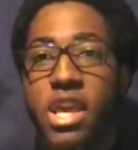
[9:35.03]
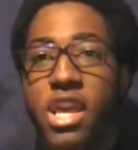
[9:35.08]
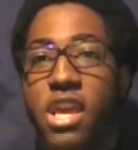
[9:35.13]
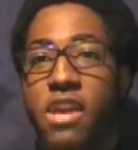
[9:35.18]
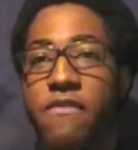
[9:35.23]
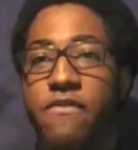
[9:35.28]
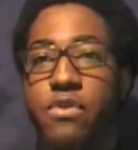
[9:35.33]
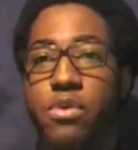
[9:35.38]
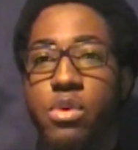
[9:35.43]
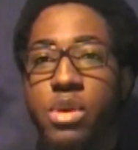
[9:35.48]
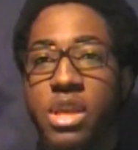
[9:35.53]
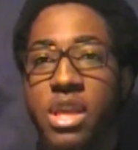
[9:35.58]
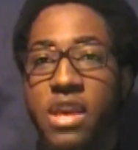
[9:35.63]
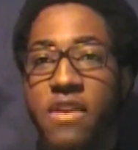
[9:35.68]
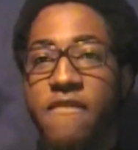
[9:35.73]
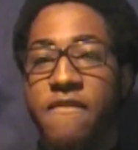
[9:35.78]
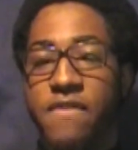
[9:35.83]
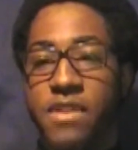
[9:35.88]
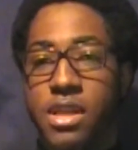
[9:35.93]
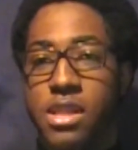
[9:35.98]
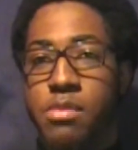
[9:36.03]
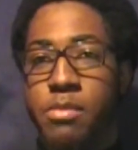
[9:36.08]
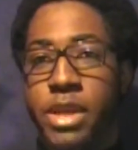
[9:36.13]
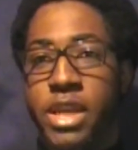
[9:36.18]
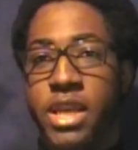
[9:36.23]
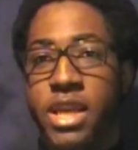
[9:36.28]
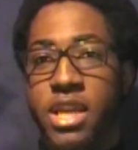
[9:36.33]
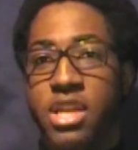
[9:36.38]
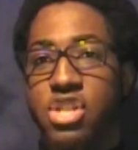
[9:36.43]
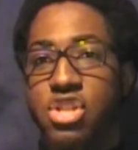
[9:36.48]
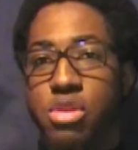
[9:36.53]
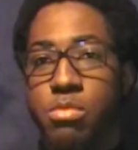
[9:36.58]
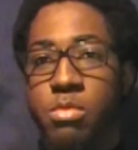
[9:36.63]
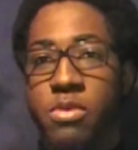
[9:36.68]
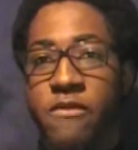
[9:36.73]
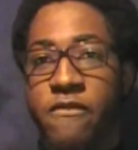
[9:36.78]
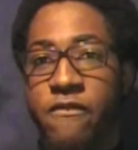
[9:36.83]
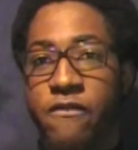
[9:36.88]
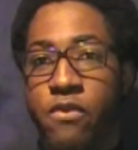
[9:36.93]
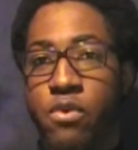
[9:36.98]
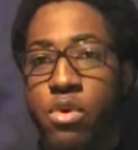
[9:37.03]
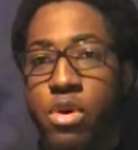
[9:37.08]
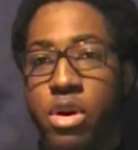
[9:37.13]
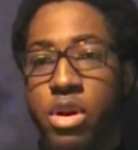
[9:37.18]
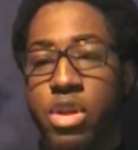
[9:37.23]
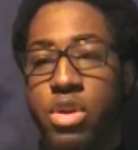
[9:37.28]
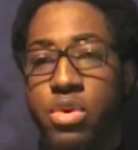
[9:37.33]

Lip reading: if you give this medication before